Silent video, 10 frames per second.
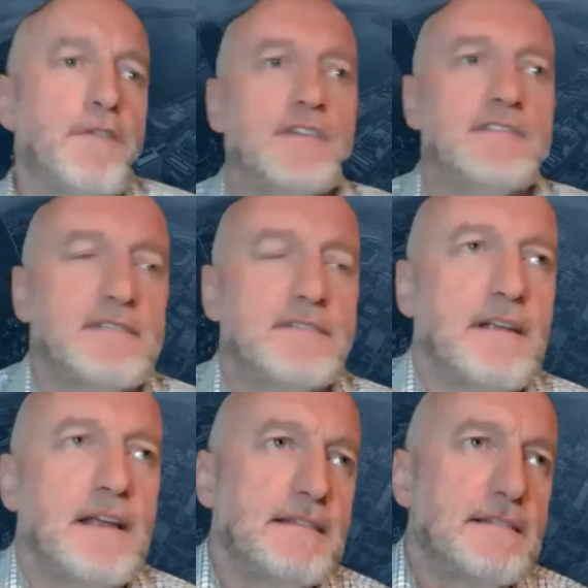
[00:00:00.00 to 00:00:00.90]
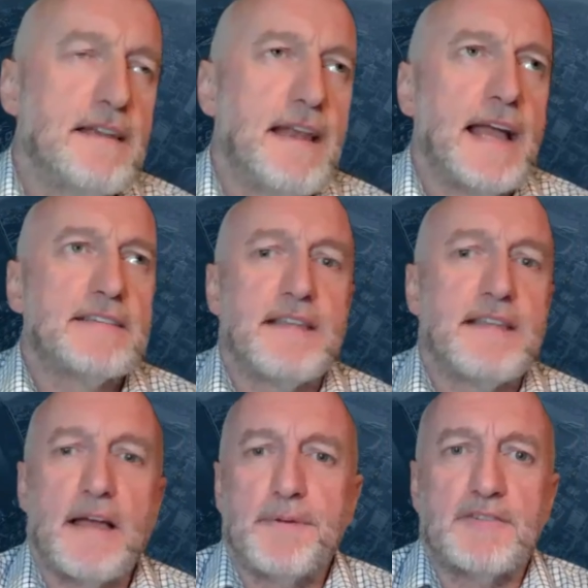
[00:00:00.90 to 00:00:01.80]
for us, the next
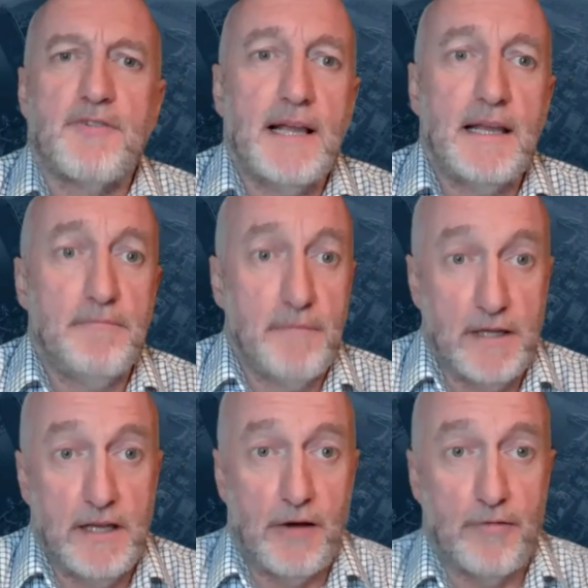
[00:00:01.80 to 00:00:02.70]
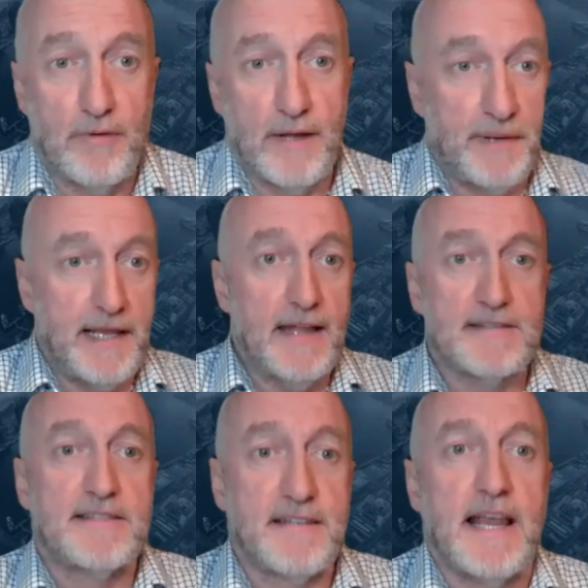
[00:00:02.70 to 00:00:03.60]
step is really, it
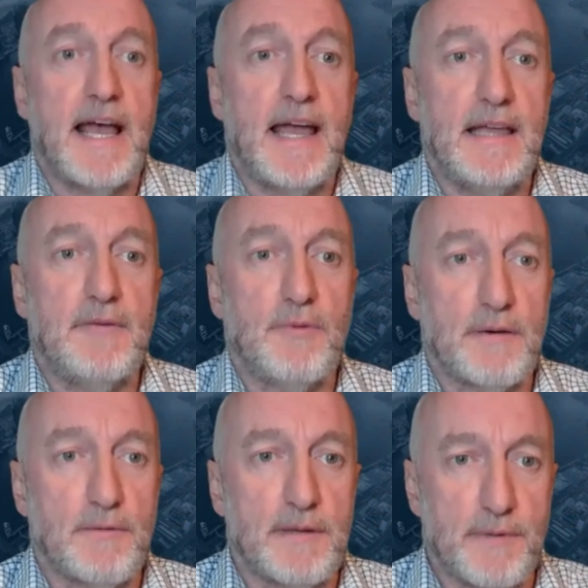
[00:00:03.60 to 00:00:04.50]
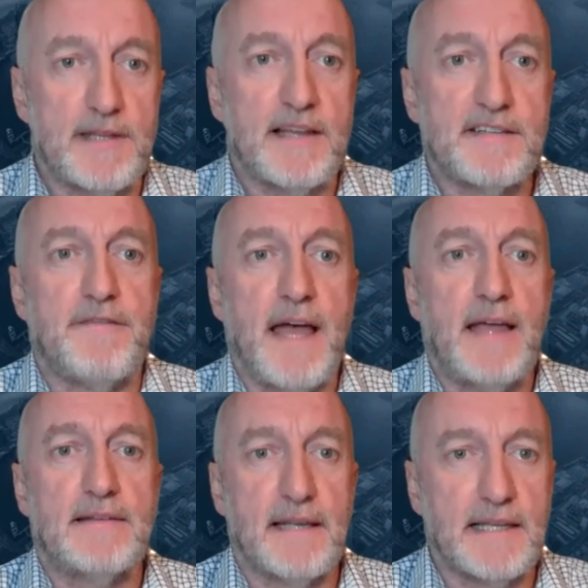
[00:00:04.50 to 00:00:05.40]
begins today with this
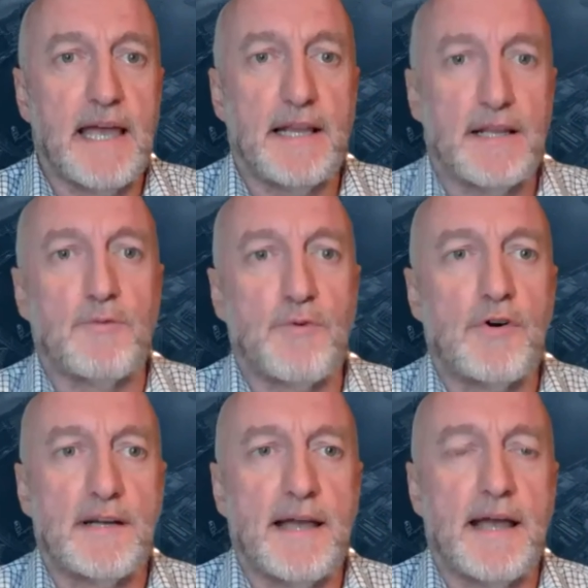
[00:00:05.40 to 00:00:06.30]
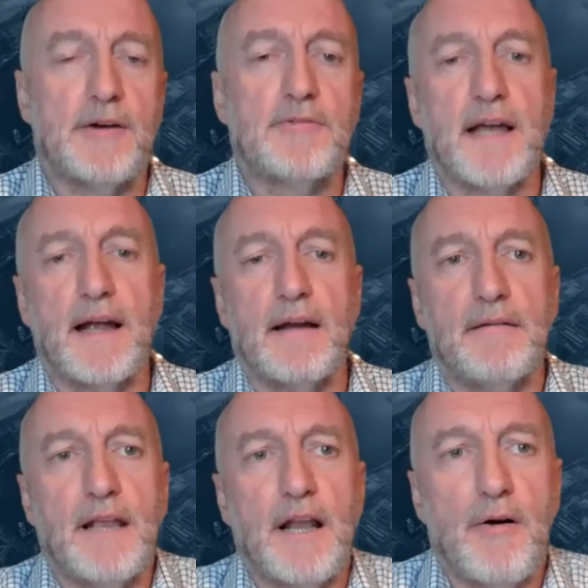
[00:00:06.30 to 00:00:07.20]
event and getting the word out
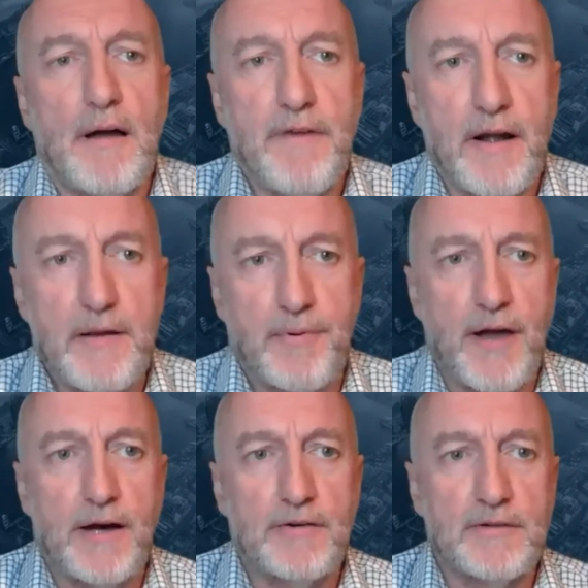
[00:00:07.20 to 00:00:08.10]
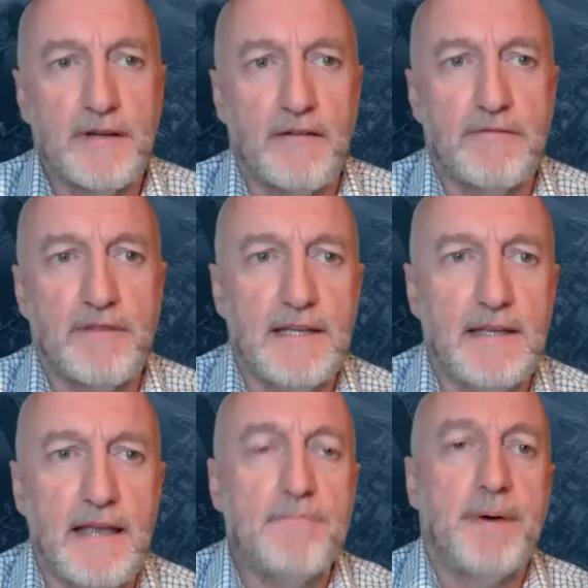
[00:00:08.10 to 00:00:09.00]
there. I'm very proud of
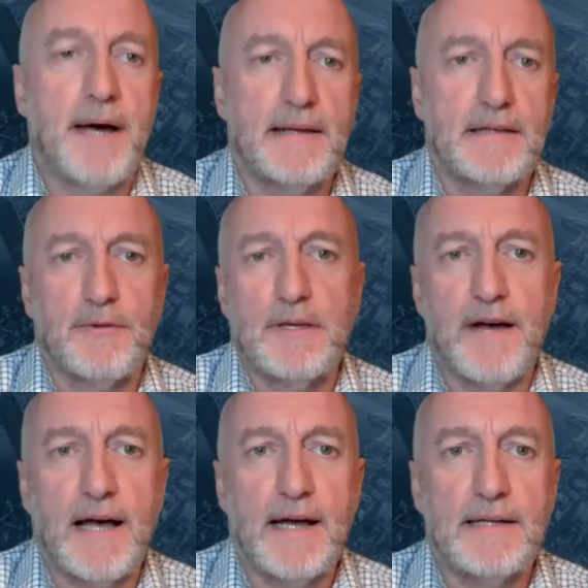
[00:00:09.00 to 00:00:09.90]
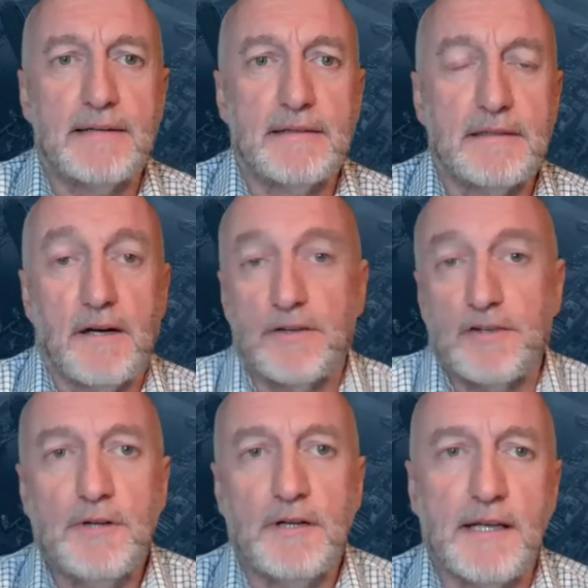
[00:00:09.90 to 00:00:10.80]
the impact that we've had on
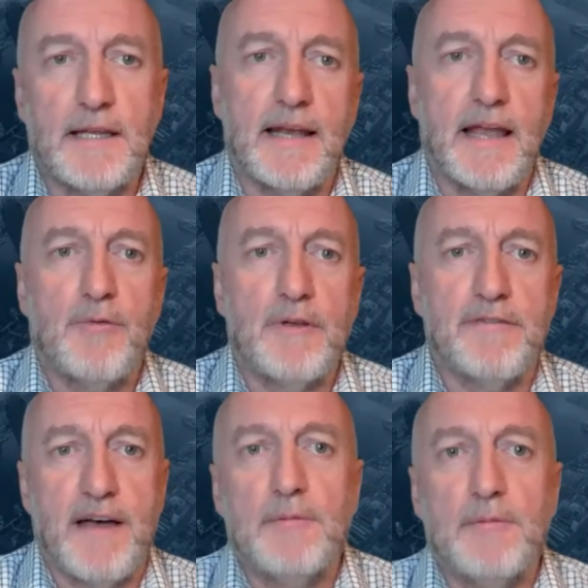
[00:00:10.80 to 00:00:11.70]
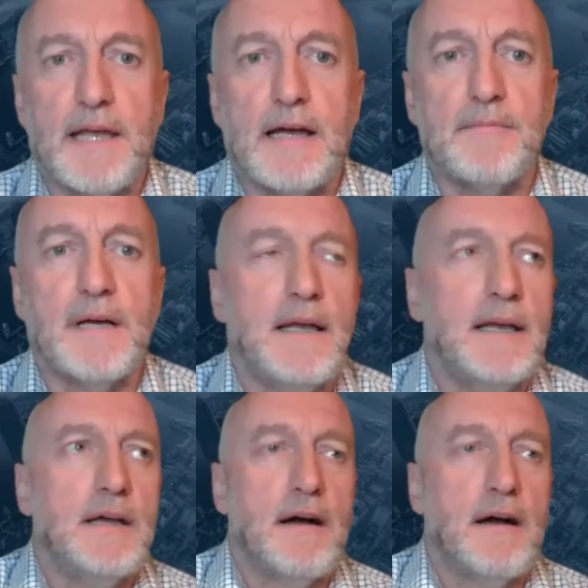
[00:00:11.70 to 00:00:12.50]
Uniti and how we've helped them.